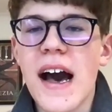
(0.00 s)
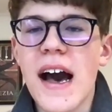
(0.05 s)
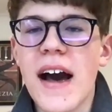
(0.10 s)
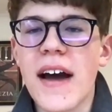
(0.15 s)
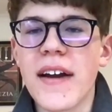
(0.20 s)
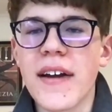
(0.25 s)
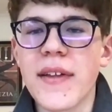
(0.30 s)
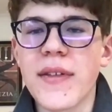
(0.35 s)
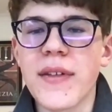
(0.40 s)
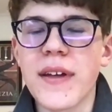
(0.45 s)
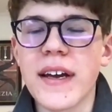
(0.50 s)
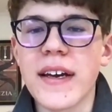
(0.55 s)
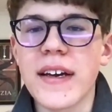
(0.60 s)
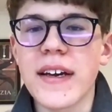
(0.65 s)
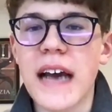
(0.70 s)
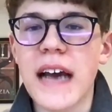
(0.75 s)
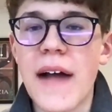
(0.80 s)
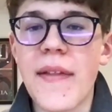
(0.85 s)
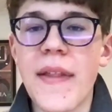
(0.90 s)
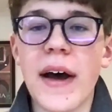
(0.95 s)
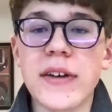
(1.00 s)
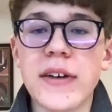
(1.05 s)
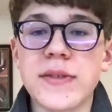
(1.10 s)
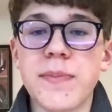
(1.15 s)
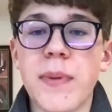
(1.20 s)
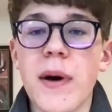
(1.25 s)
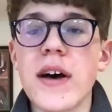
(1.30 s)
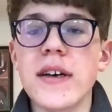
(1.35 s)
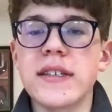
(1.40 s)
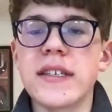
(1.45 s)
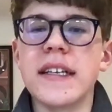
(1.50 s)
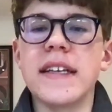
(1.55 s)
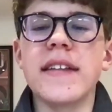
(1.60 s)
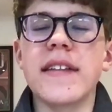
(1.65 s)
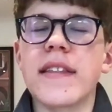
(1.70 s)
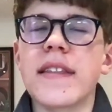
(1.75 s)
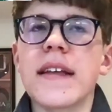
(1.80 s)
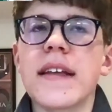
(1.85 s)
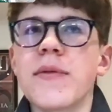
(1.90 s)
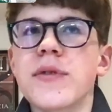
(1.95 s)
And I think, and that was personally
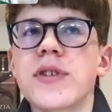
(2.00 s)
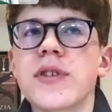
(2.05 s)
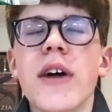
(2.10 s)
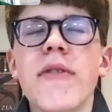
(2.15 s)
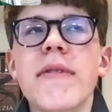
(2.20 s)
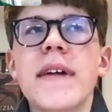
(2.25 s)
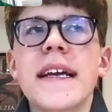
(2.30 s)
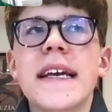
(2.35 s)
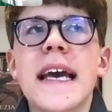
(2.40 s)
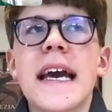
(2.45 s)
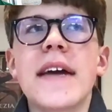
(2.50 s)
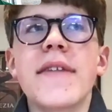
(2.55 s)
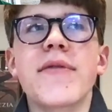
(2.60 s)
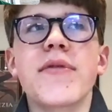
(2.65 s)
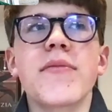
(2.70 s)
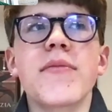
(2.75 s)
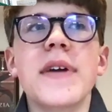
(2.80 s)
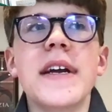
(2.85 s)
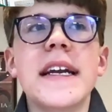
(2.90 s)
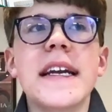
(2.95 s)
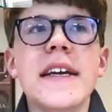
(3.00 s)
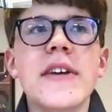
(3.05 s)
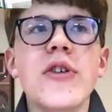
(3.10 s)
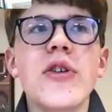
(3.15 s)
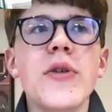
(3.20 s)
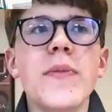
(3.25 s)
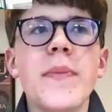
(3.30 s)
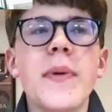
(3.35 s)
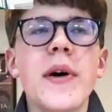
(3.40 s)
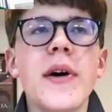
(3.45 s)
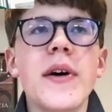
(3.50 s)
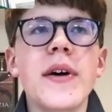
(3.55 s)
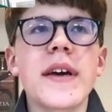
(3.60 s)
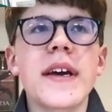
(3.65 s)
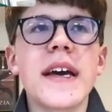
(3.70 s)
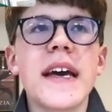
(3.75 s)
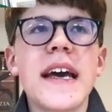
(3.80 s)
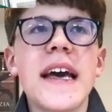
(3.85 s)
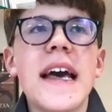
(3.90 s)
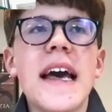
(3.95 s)
the thing which I really gained from reading your
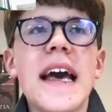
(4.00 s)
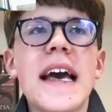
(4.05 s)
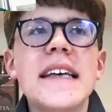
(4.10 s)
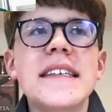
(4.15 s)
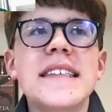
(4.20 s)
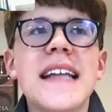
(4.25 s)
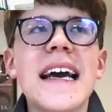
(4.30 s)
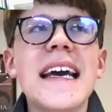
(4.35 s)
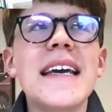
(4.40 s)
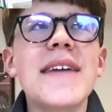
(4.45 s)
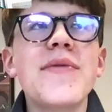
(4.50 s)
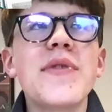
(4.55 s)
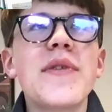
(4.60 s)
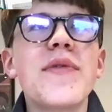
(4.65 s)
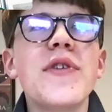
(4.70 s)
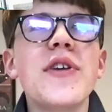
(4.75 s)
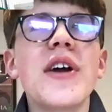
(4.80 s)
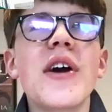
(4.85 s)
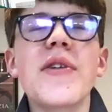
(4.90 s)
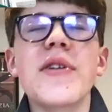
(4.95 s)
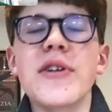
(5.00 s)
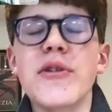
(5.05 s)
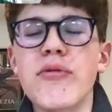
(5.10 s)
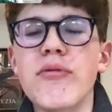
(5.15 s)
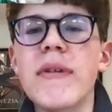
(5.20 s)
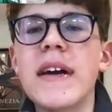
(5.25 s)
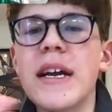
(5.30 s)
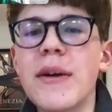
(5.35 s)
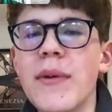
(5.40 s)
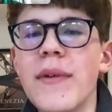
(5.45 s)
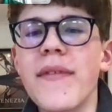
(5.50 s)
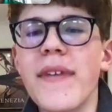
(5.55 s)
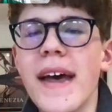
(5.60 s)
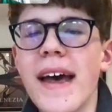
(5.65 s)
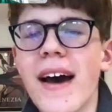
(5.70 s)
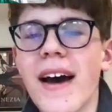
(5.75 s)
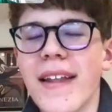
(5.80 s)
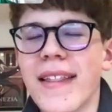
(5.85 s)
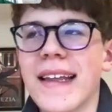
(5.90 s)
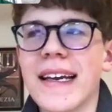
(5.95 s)
book, is that even if you don't agree with
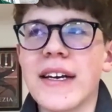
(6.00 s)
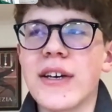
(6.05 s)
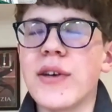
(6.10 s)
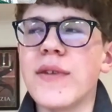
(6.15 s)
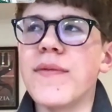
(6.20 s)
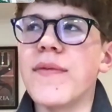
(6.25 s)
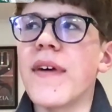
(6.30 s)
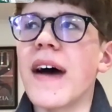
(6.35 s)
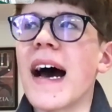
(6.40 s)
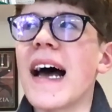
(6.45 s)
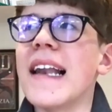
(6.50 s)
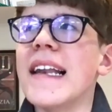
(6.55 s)
it, I think you've at